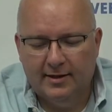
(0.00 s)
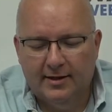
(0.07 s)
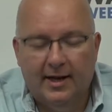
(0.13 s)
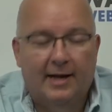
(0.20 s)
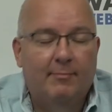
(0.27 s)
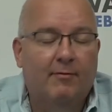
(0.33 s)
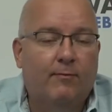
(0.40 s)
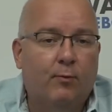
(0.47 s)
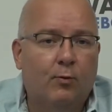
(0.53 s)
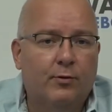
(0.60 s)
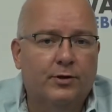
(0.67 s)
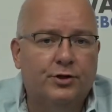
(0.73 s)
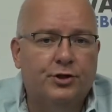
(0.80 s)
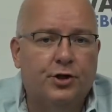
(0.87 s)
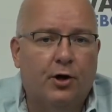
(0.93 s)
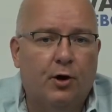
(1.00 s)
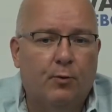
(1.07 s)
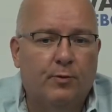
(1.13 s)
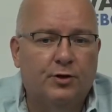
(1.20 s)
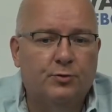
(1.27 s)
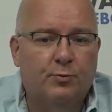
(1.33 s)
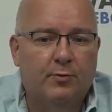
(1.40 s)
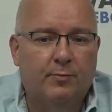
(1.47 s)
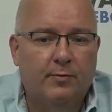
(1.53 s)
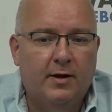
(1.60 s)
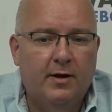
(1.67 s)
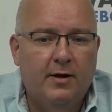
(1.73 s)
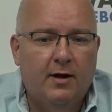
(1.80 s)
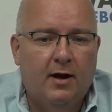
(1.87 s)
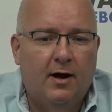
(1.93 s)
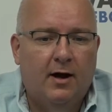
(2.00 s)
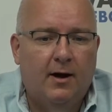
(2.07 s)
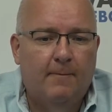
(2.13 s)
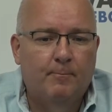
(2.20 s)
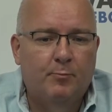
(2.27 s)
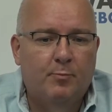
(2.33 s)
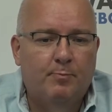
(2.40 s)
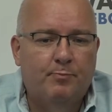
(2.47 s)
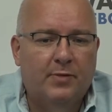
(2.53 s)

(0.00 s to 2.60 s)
the day before the show, which would um,